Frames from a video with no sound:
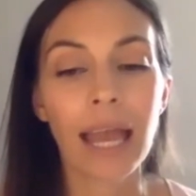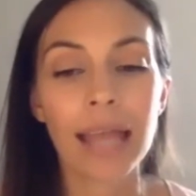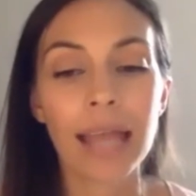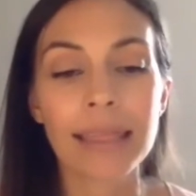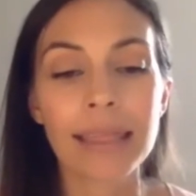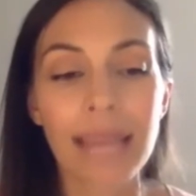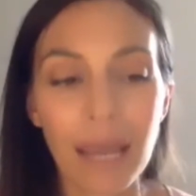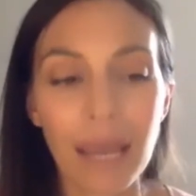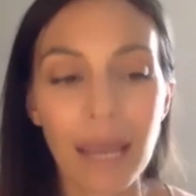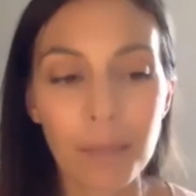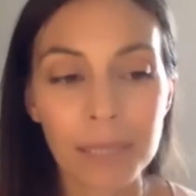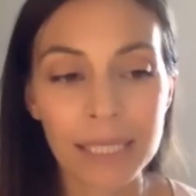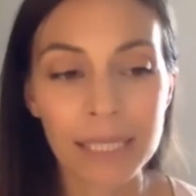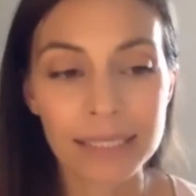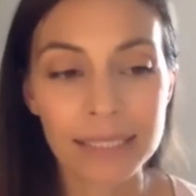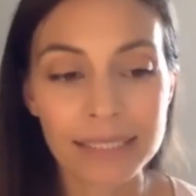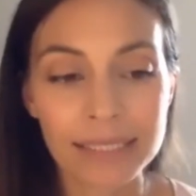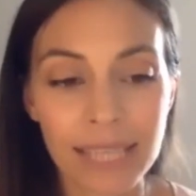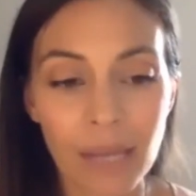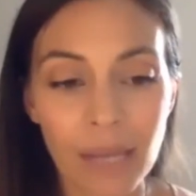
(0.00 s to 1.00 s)
That being
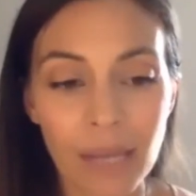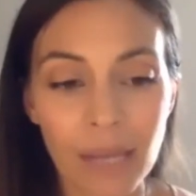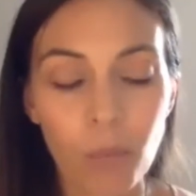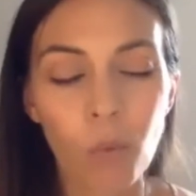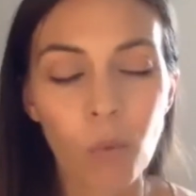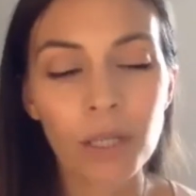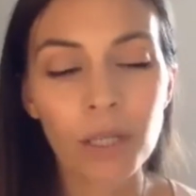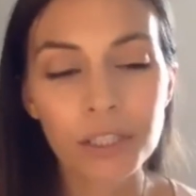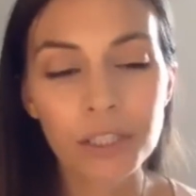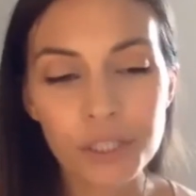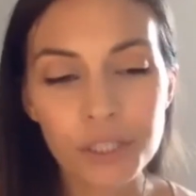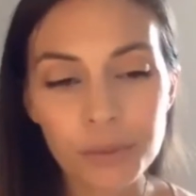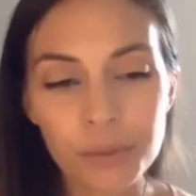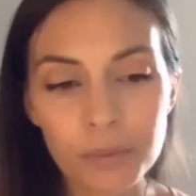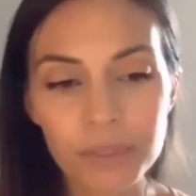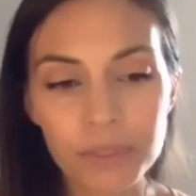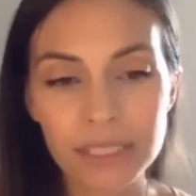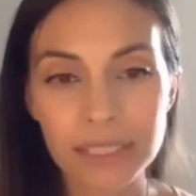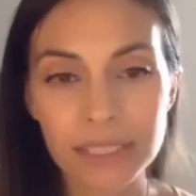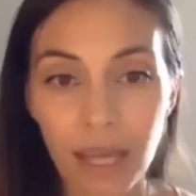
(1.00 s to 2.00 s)
said, once you
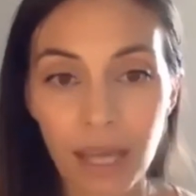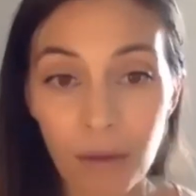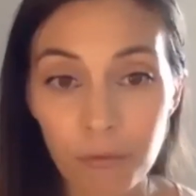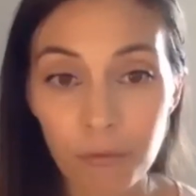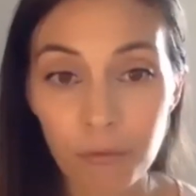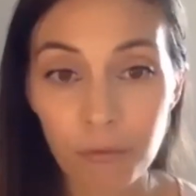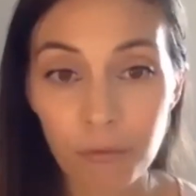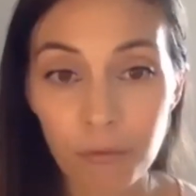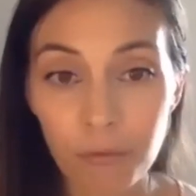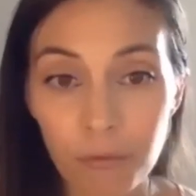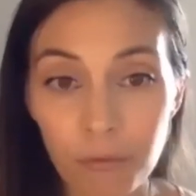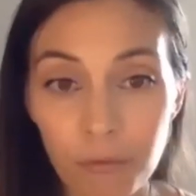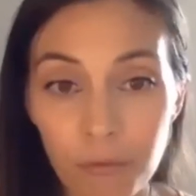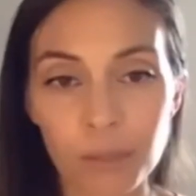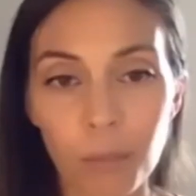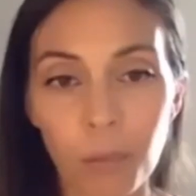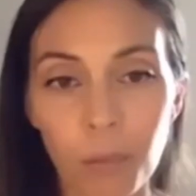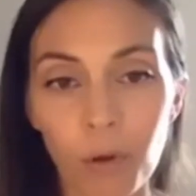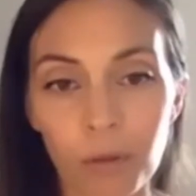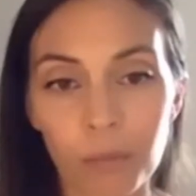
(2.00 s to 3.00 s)
discover who those
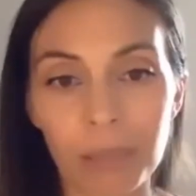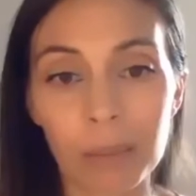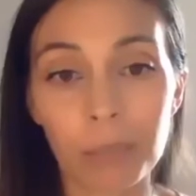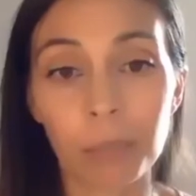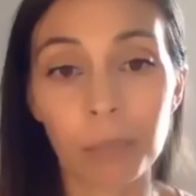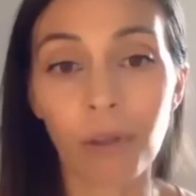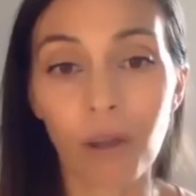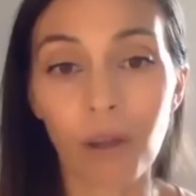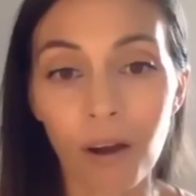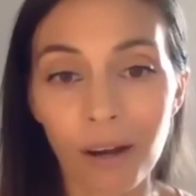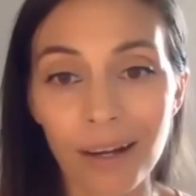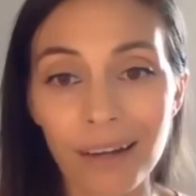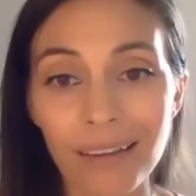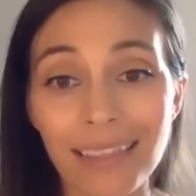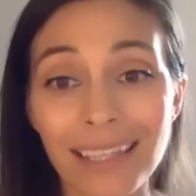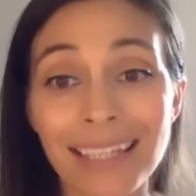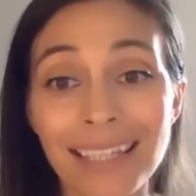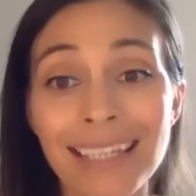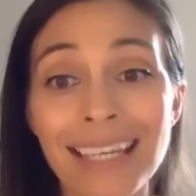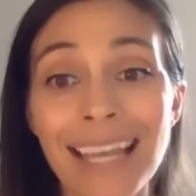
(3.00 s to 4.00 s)
support people
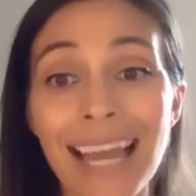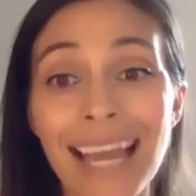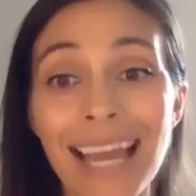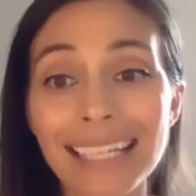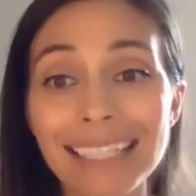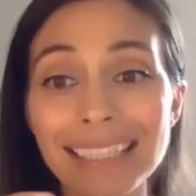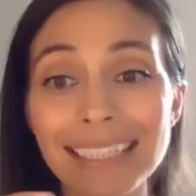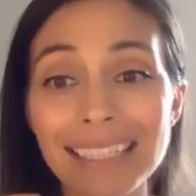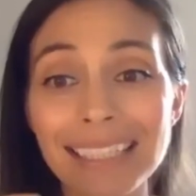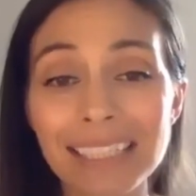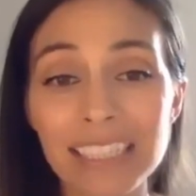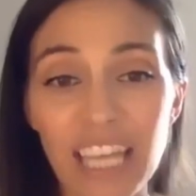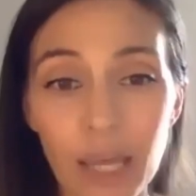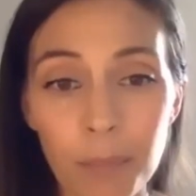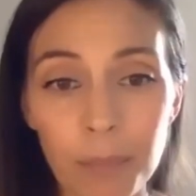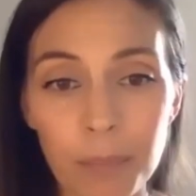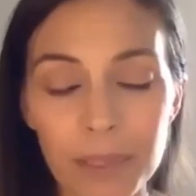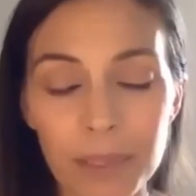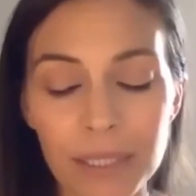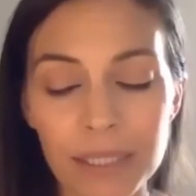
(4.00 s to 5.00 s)
are, the next
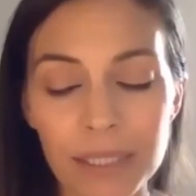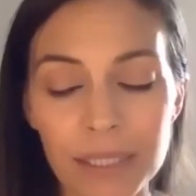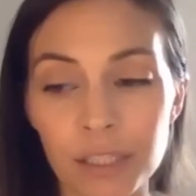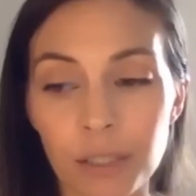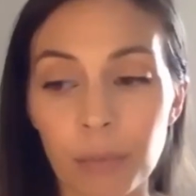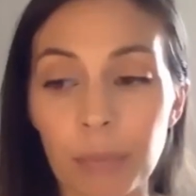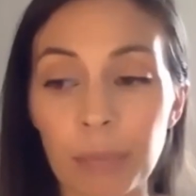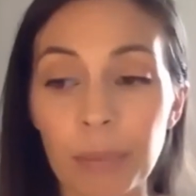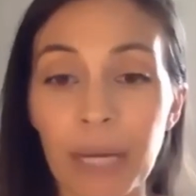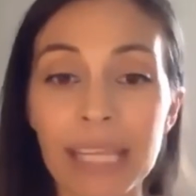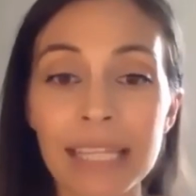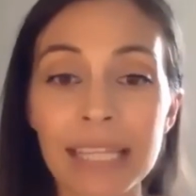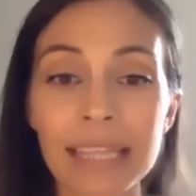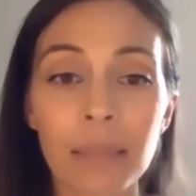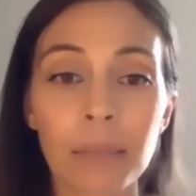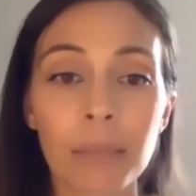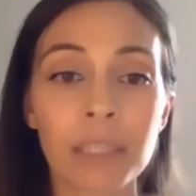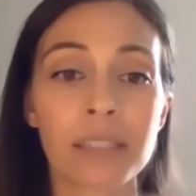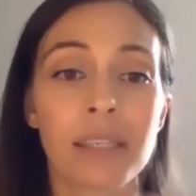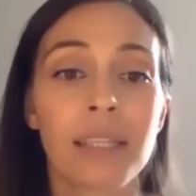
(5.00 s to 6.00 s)
step is to break
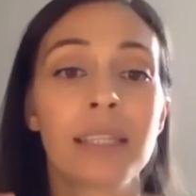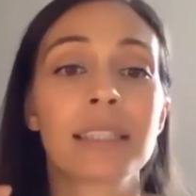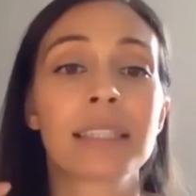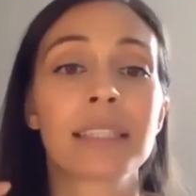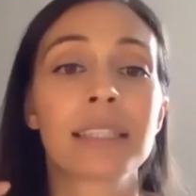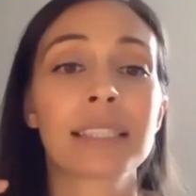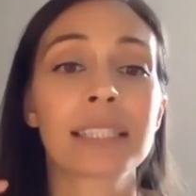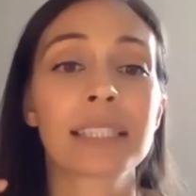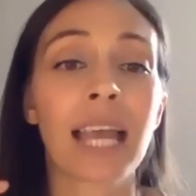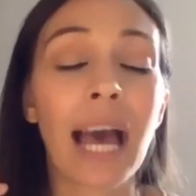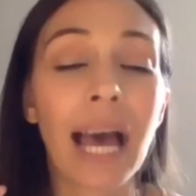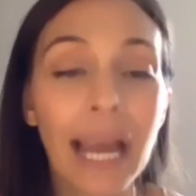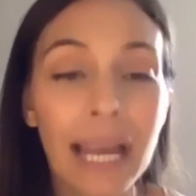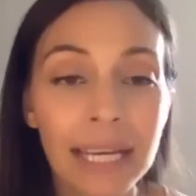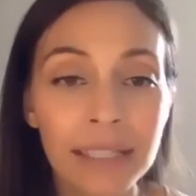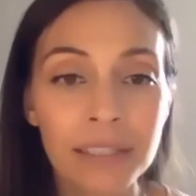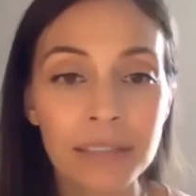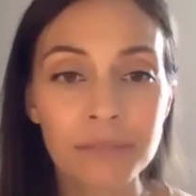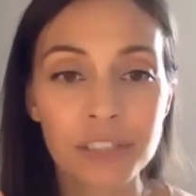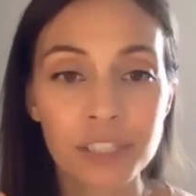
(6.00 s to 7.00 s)
them into the
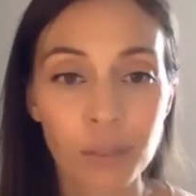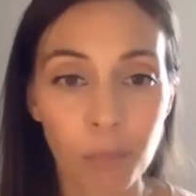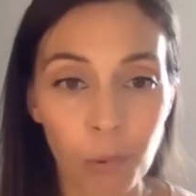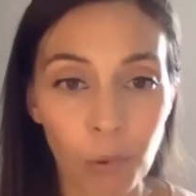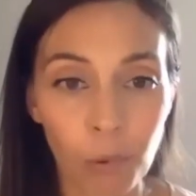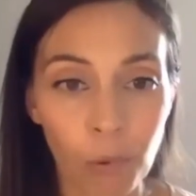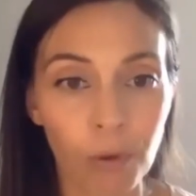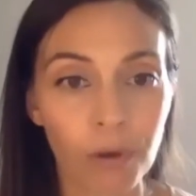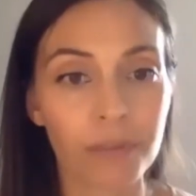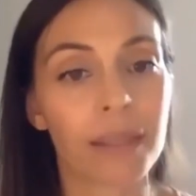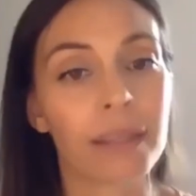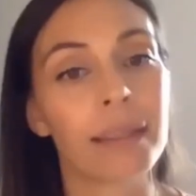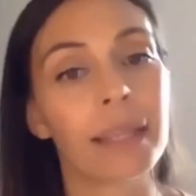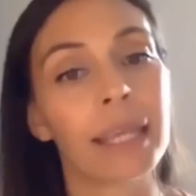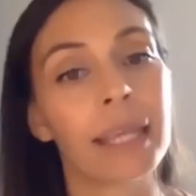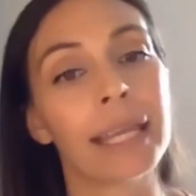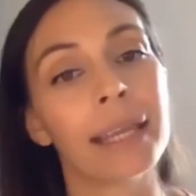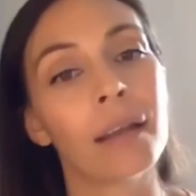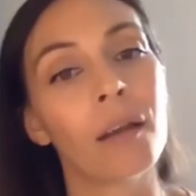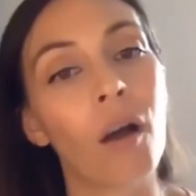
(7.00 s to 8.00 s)
kind of support
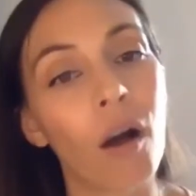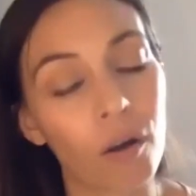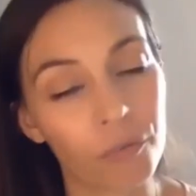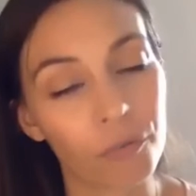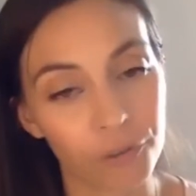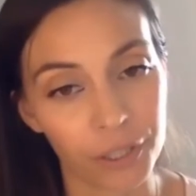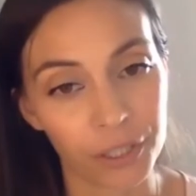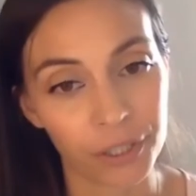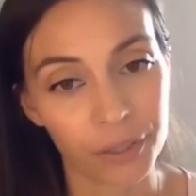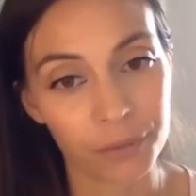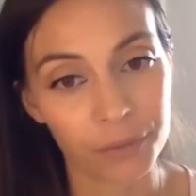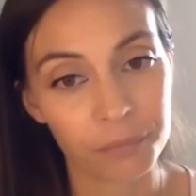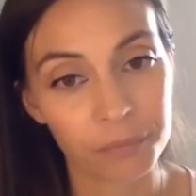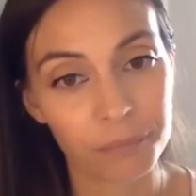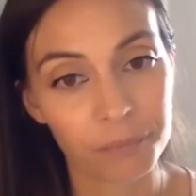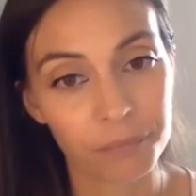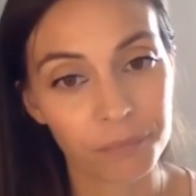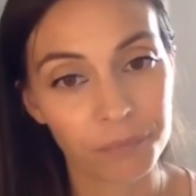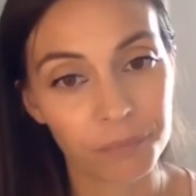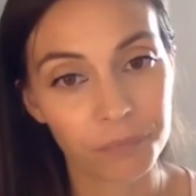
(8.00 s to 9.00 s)
that they can offer you.
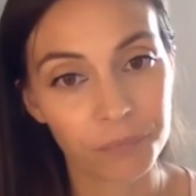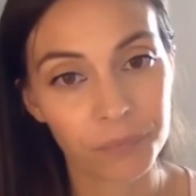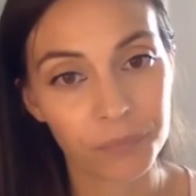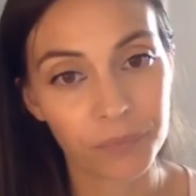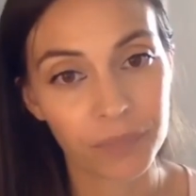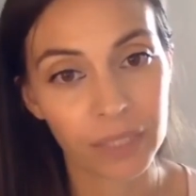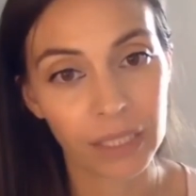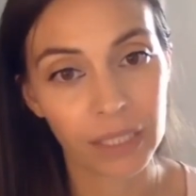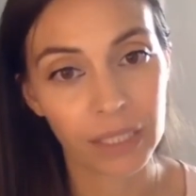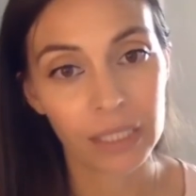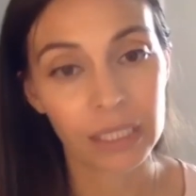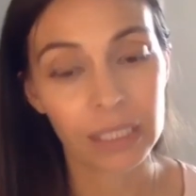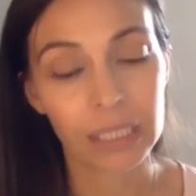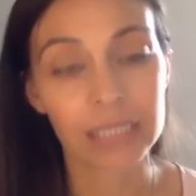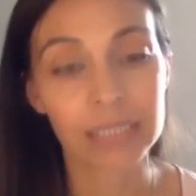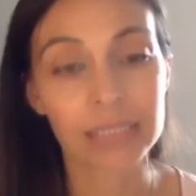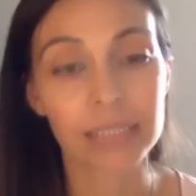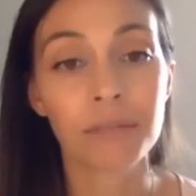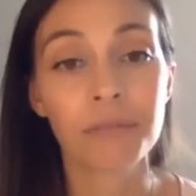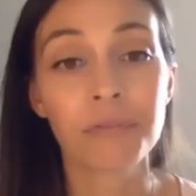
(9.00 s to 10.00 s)

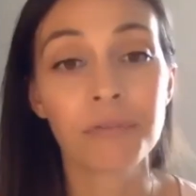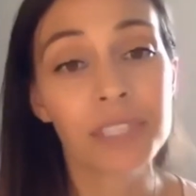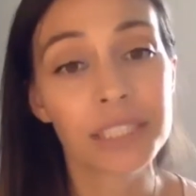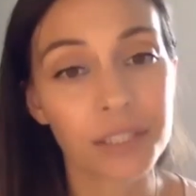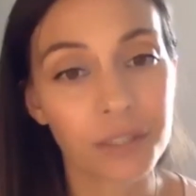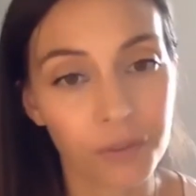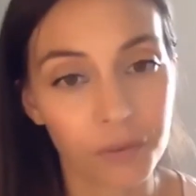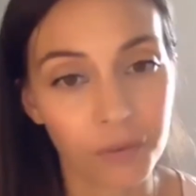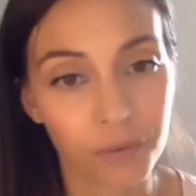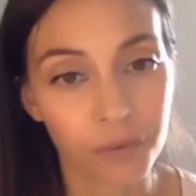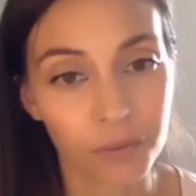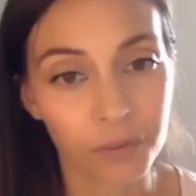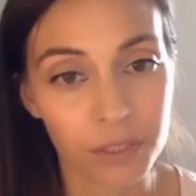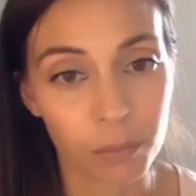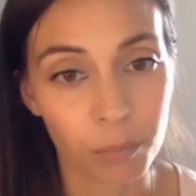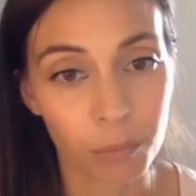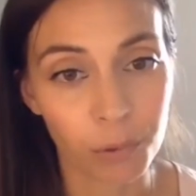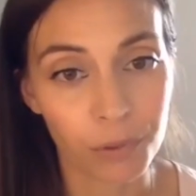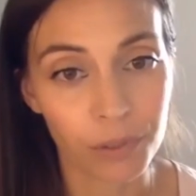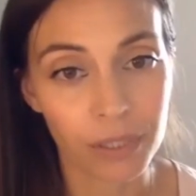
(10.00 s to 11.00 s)
Is it physical
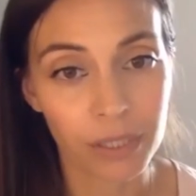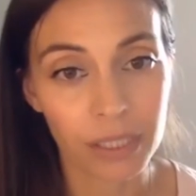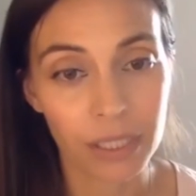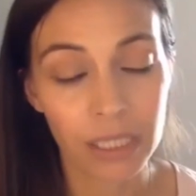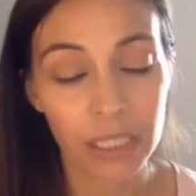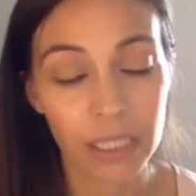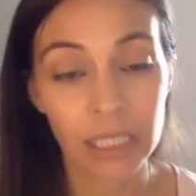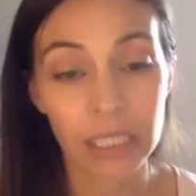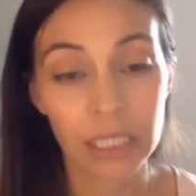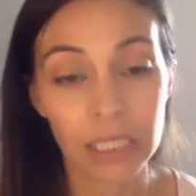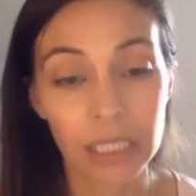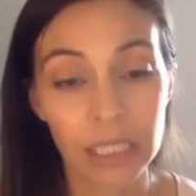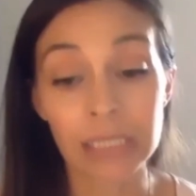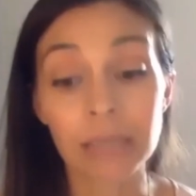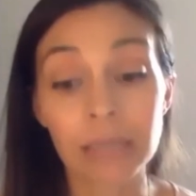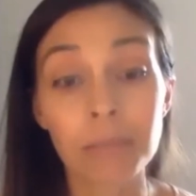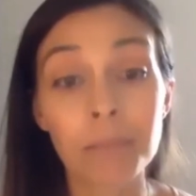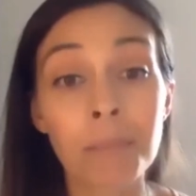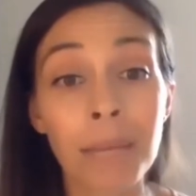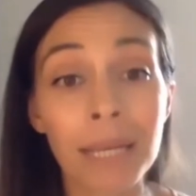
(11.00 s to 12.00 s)
support?
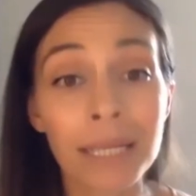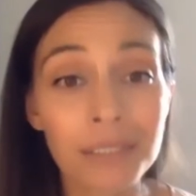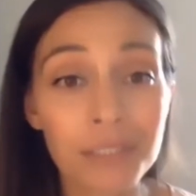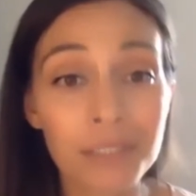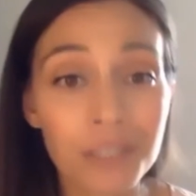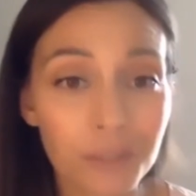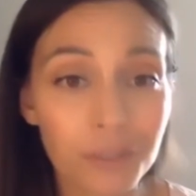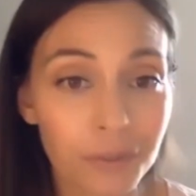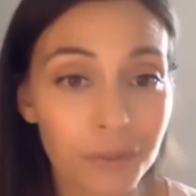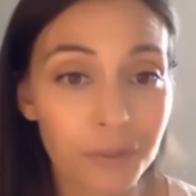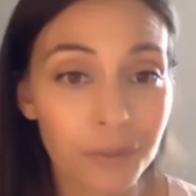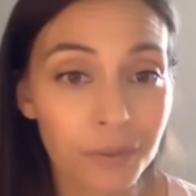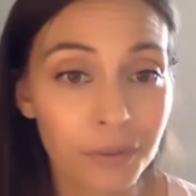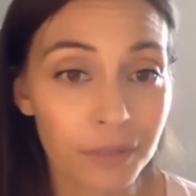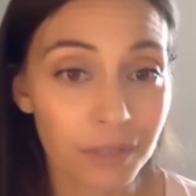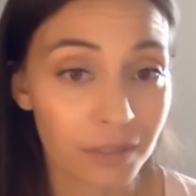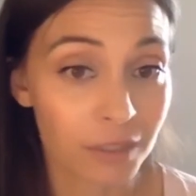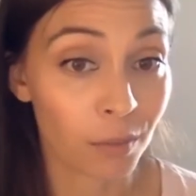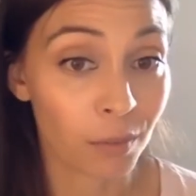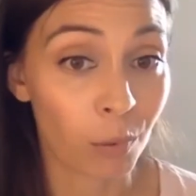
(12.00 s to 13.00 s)
Is it mental
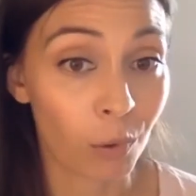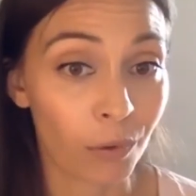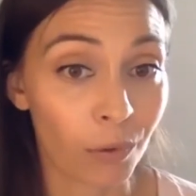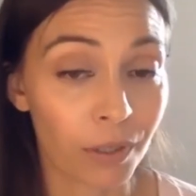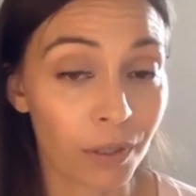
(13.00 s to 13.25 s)
support?